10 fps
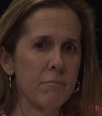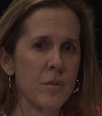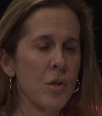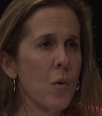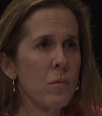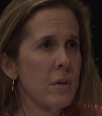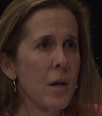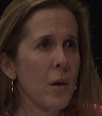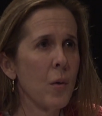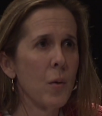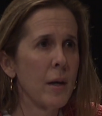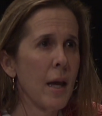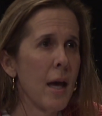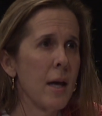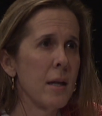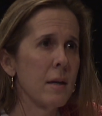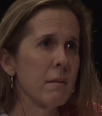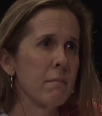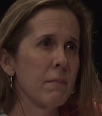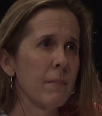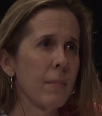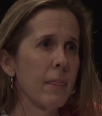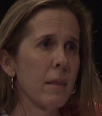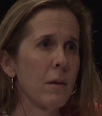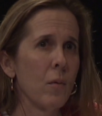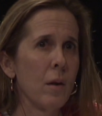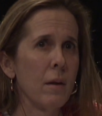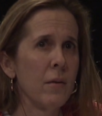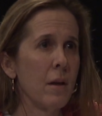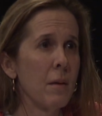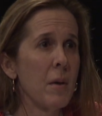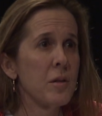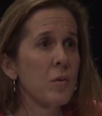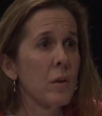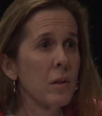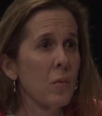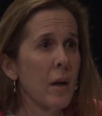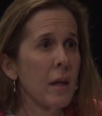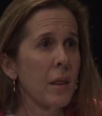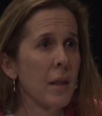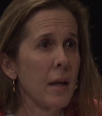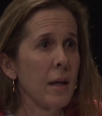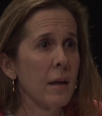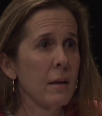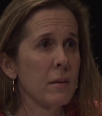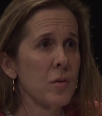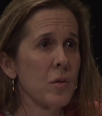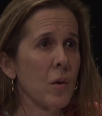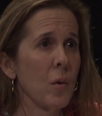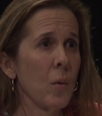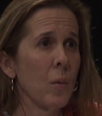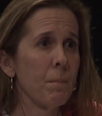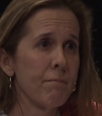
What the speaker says: don't know, again, am I doing the right thing? So.